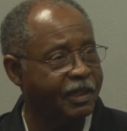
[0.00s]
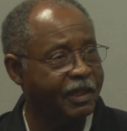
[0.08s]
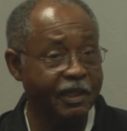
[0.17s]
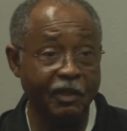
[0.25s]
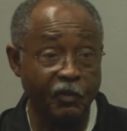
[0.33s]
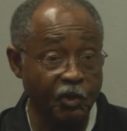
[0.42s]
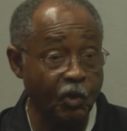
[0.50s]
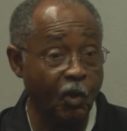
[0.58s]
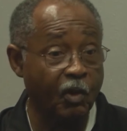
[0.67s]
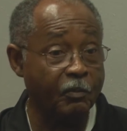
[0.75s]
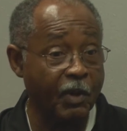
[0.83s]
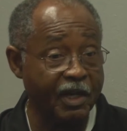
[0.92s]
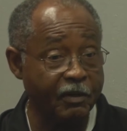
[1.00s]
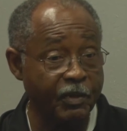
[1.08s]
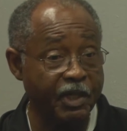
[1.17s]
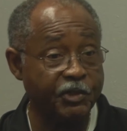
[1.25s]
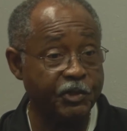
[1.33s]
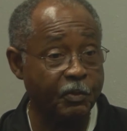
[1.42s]
Even though it might have
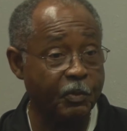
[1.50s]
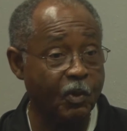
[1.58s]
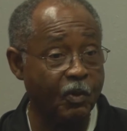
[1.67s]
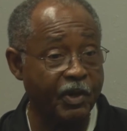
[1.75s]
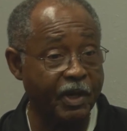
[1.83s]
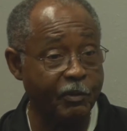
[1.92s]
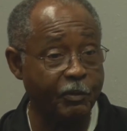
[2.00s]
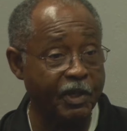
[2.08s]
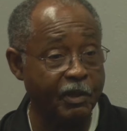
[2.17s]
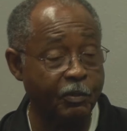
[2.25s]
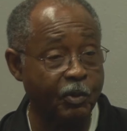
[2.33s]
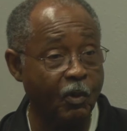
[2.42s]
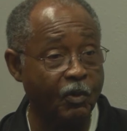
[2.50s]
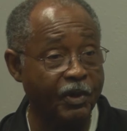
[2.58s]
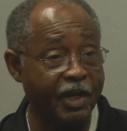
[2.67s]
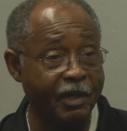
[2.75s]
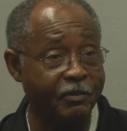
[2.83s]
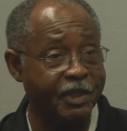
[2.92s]
made your program a better
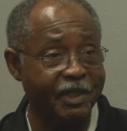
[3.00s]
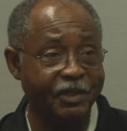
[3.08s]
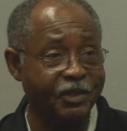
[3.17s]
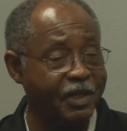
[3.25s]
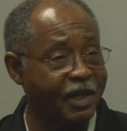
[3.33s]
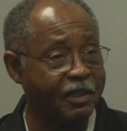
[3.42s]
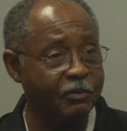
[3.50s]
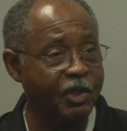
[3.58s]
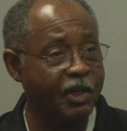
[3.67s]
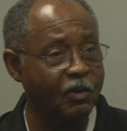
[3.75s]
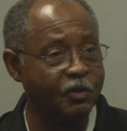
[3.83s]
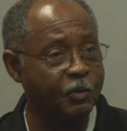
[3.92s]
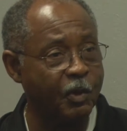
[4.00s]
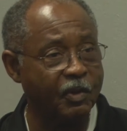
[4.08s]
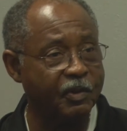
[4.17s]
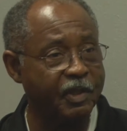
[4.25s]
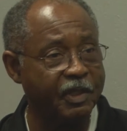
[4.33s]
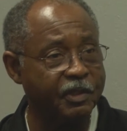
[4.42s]
program, they're not going to be
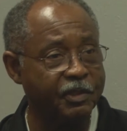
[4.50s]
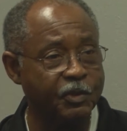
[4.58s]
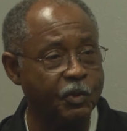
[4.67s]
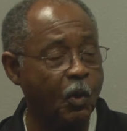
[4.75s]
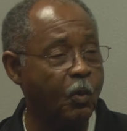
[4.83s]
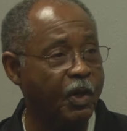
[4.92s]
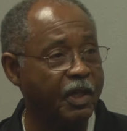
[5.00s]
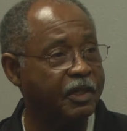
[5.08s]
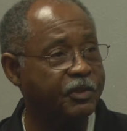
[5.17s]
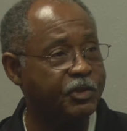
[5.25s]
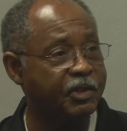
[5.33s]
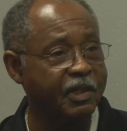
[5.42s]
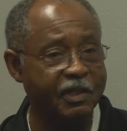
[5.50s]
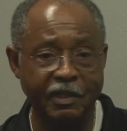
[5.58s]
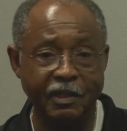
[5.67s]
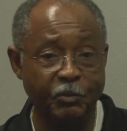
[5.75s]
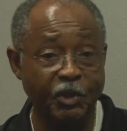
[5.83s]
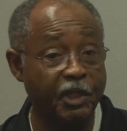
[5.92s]
eligible, and there's no way that you're going to
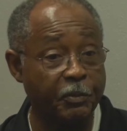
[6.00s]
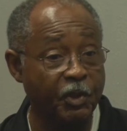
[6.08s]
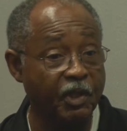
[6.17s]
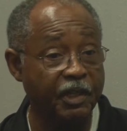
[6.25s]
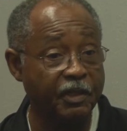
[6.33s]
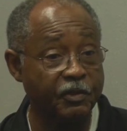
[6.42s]
manipulate